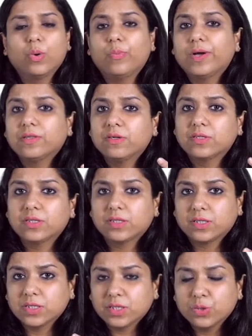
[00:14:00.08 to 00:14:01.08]
whether
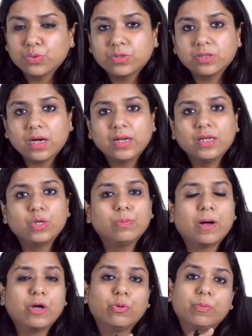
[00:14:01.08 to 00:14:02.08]
it is uterine
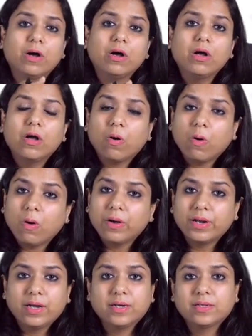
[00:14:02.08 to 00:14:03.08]
leiomyoma
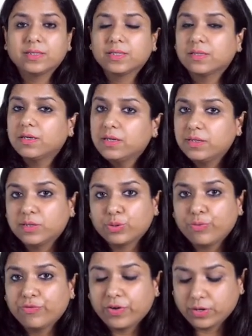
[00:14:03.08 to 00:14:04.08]
or it is in the
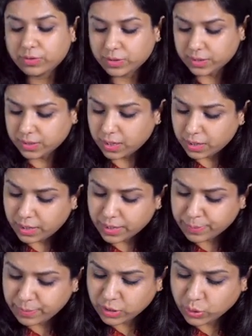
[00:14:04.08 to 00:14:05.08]
esophagus.
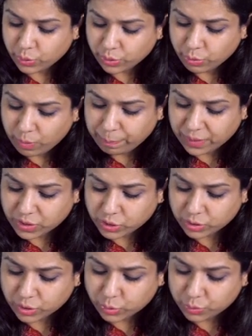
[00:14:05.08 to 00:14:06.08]
Let me show you a
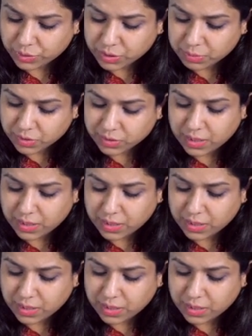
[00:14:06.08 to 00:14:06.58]
picture, students, because